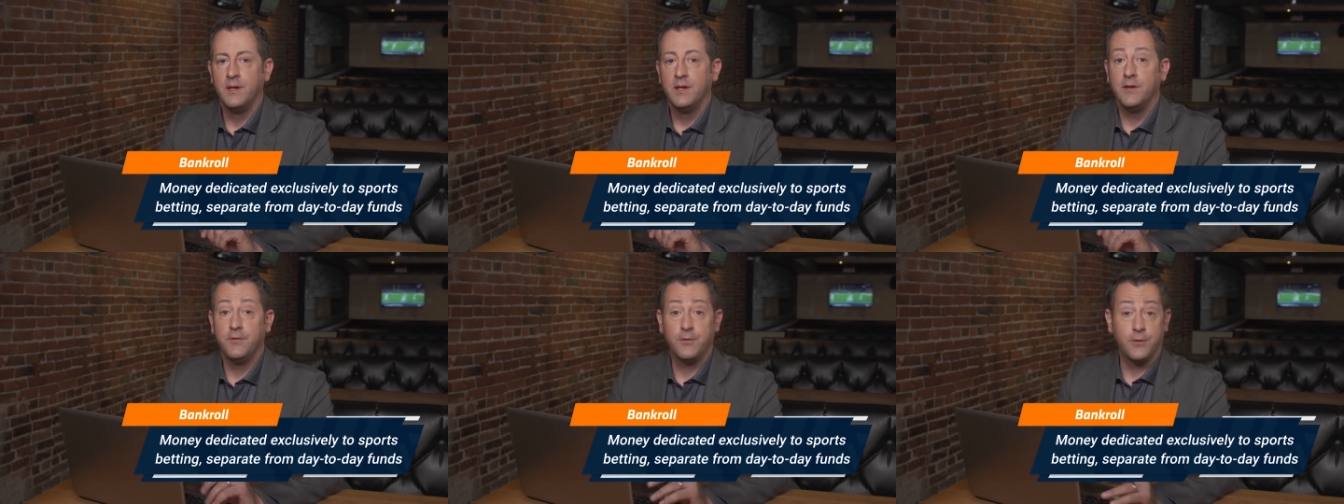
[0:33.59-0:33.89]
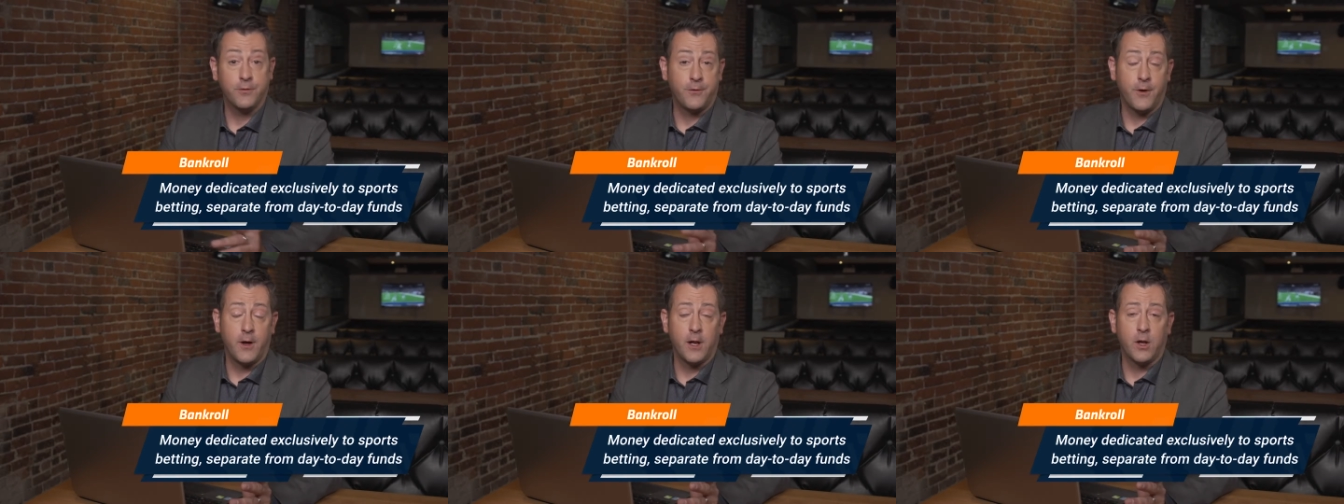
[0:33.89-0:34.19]
If
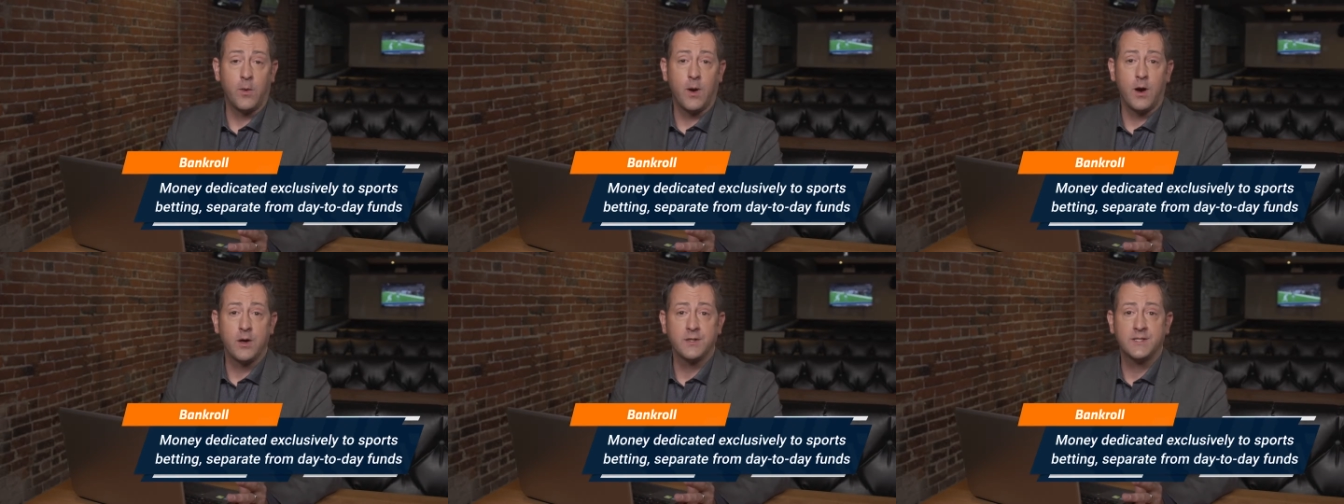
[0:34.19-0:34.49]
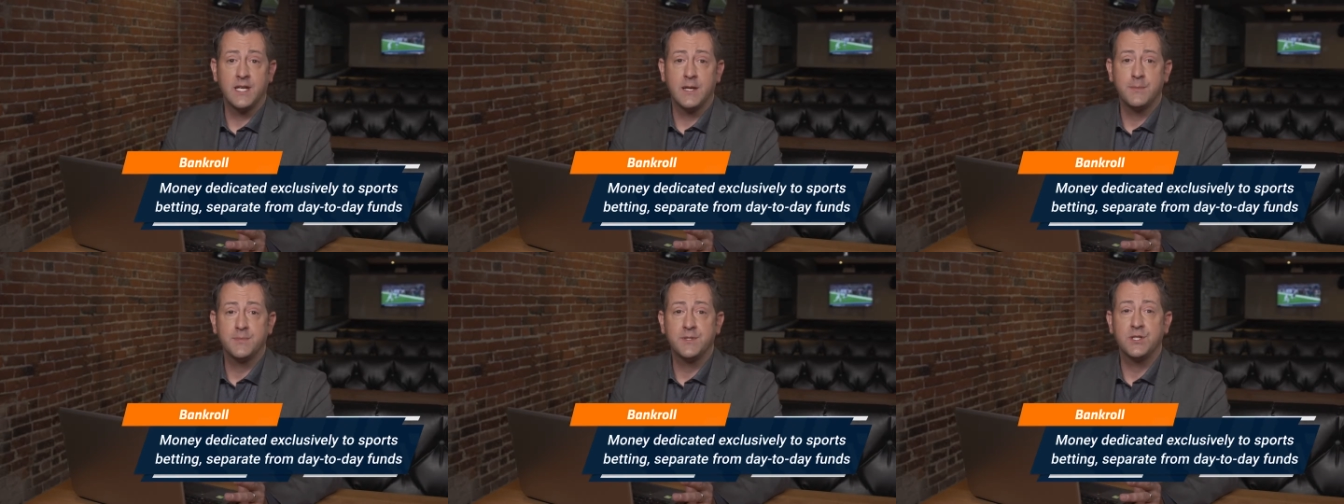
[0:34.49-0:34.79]
you follow our
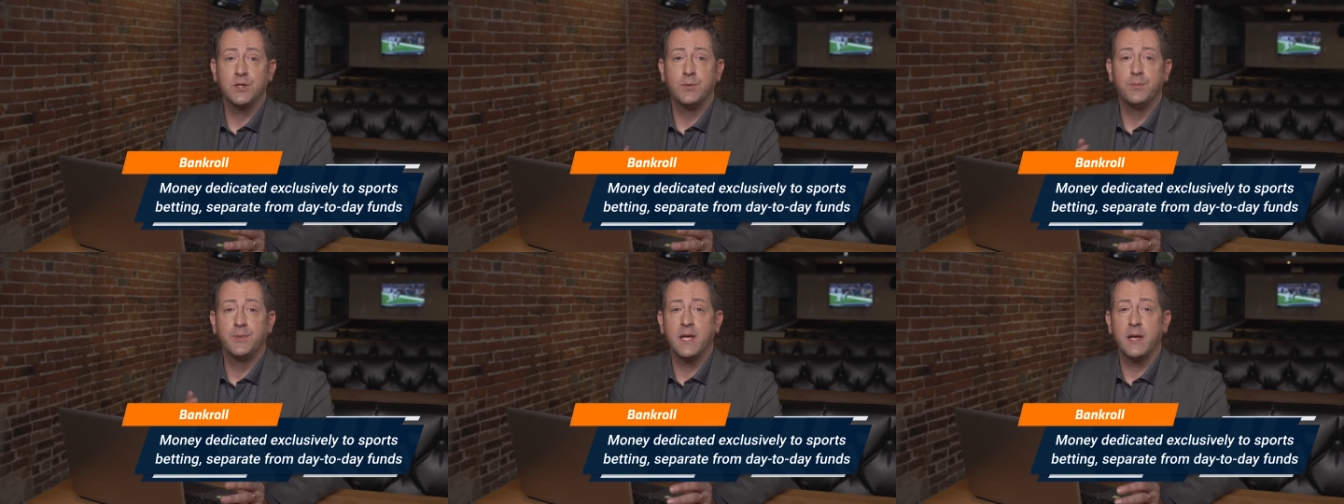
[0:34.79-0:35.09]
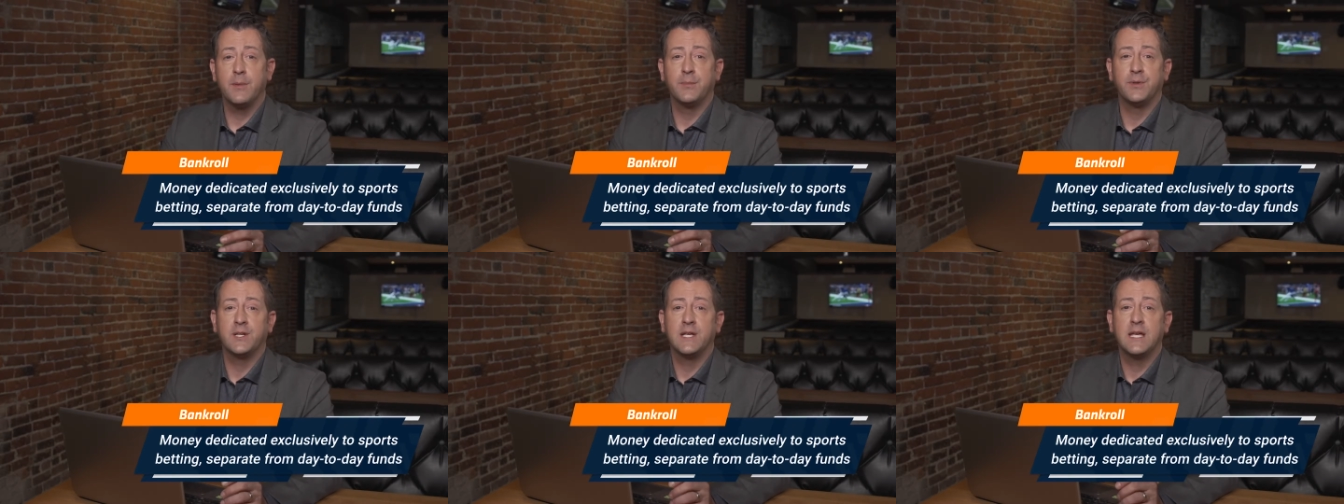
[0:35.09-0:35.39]
tips, you'll be
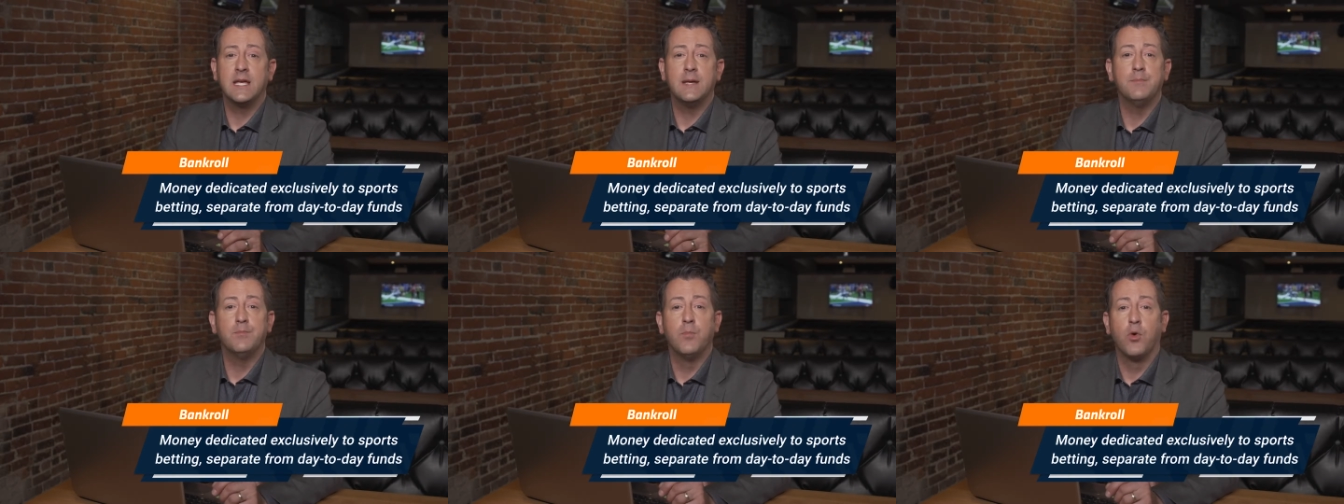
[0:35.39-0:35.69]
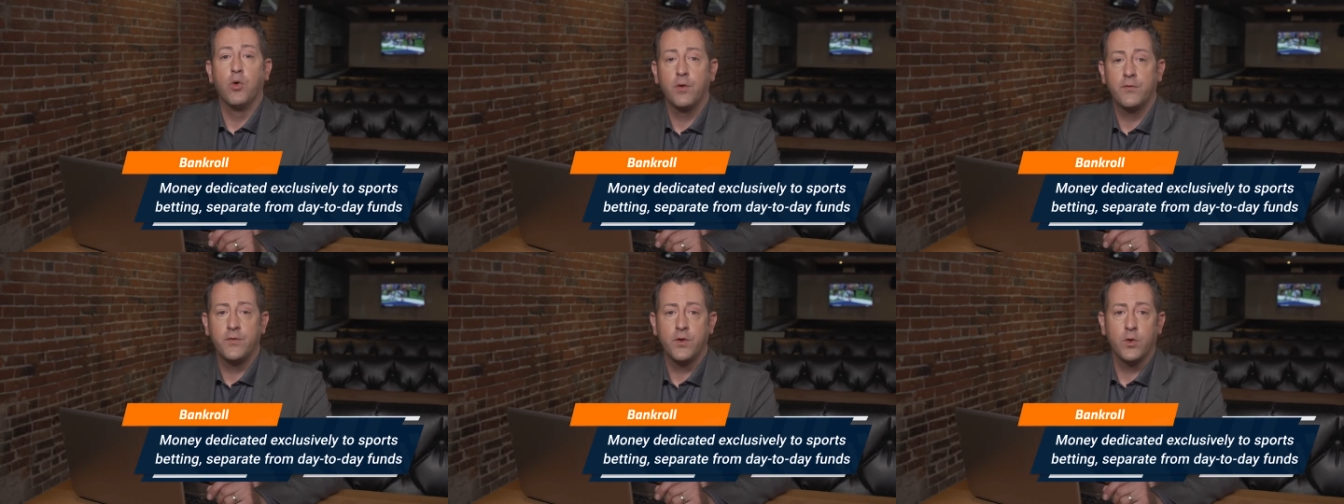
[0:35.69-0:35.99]
able to keep
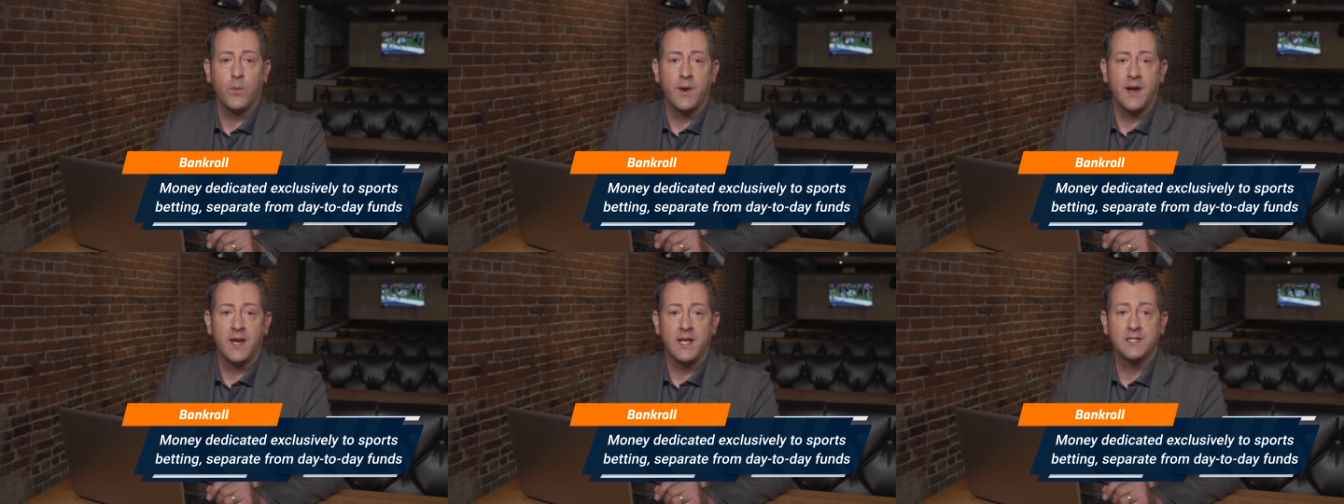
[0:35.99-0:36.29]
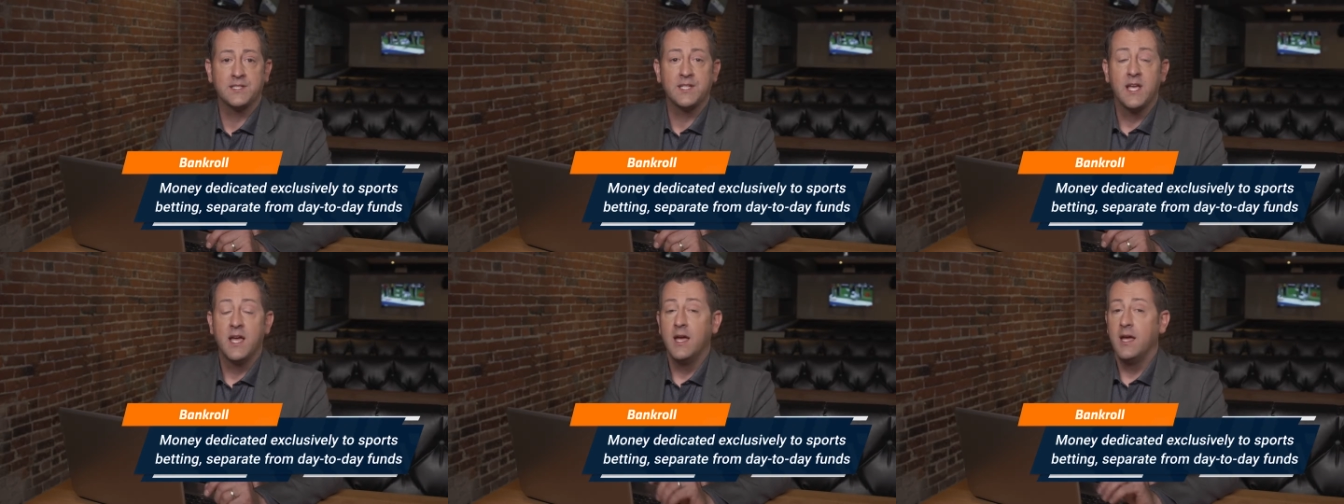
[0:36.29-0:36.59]
more of your
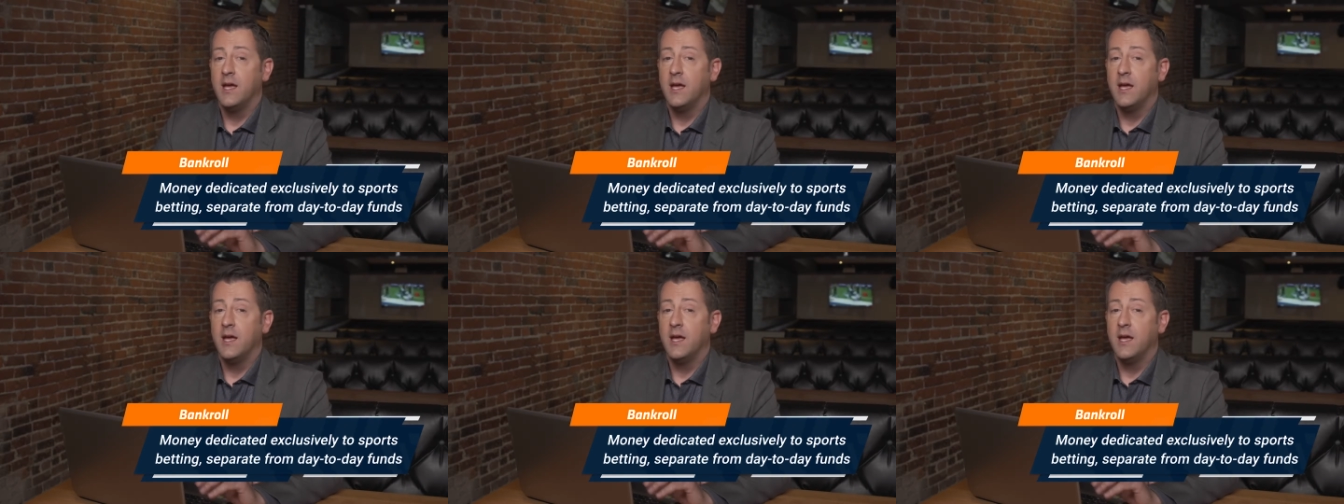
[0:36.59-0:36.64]
winnings